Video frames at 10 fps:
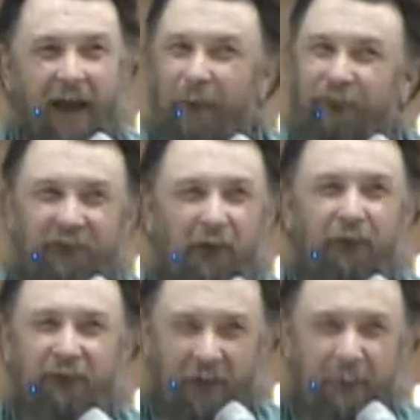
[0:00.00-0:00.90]
I'm still
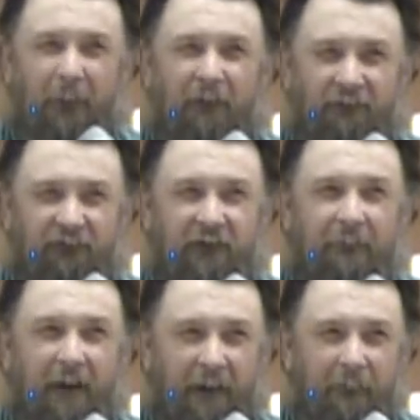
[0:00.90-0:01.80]
the same person she
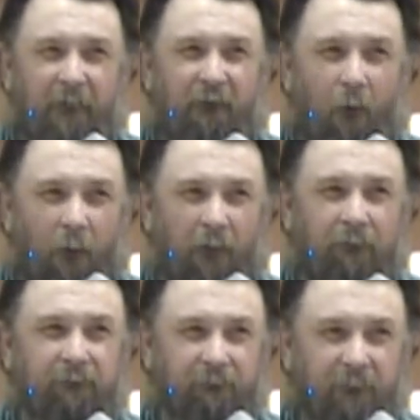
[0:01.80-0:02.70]
married before.
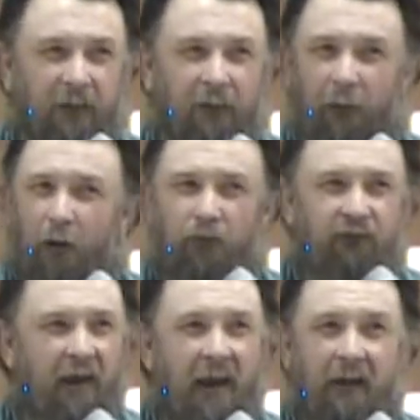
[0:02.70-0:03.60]

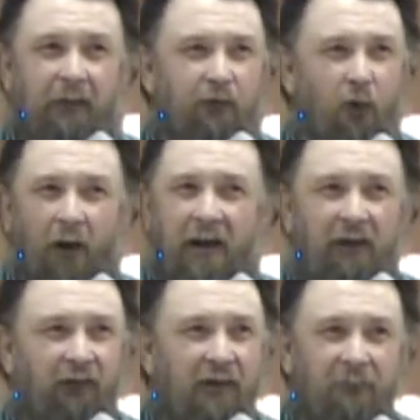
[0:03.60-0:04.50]
Loose cannon,
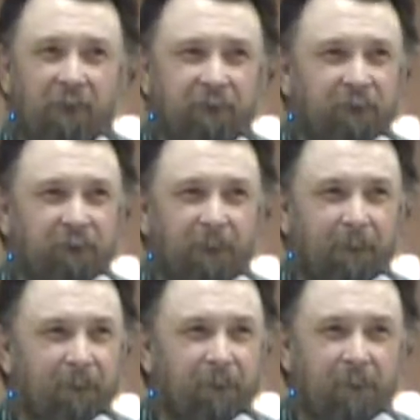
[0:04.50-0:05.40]
crazy.
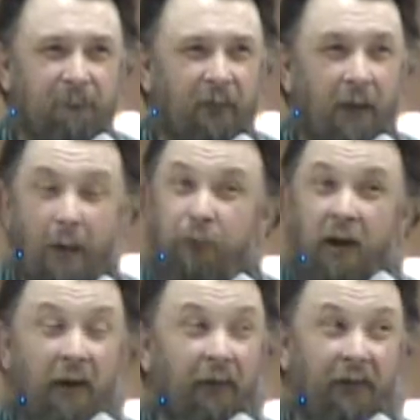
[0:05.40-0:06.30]
I'm
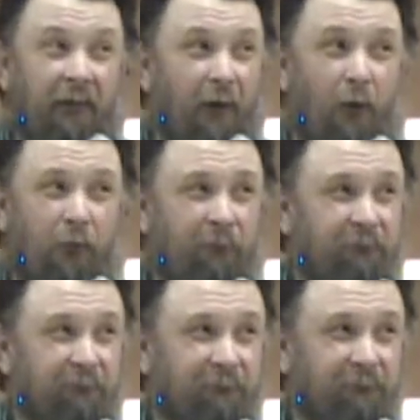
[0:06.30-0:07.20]
cuddly, though.
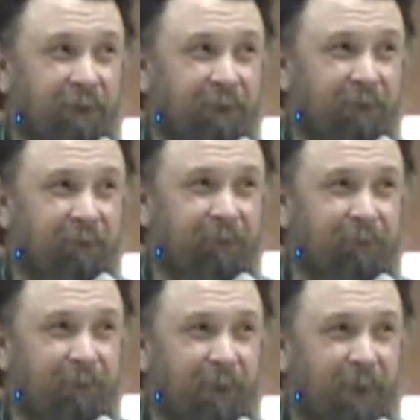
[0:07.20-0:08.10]

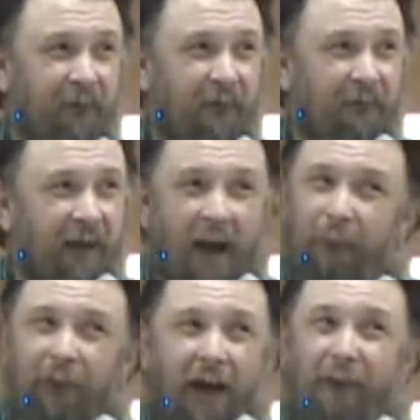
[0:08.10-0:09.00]

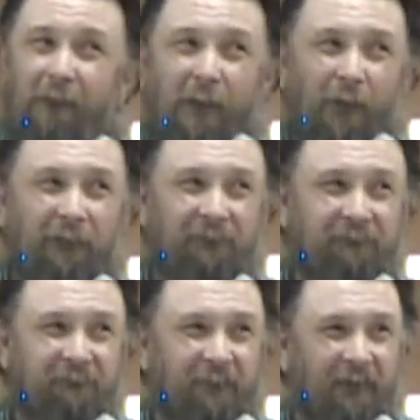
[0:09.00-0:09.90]
I'm
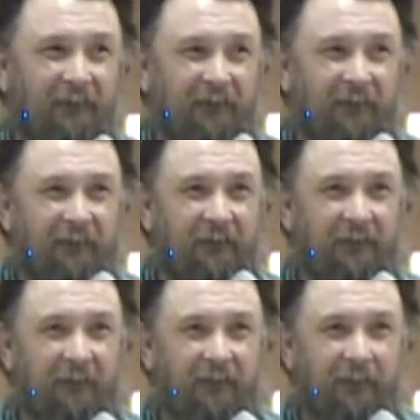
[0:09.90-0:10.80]
lovable.
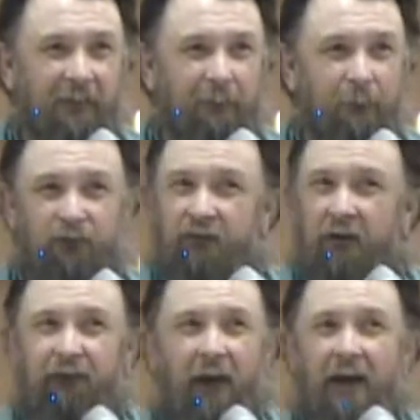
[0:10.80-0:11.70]
But
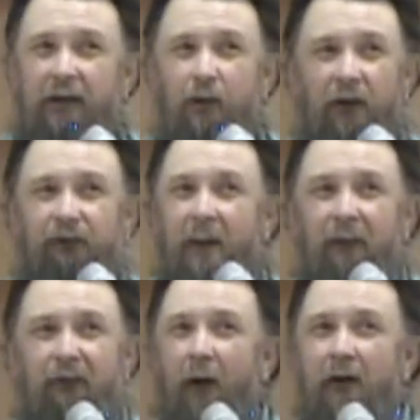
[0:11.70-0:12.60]
she'd tell you it's
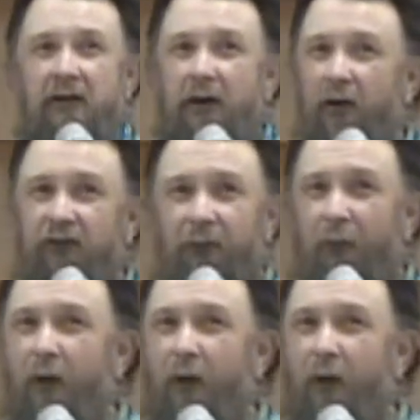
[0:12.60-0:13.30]
been 30 years of a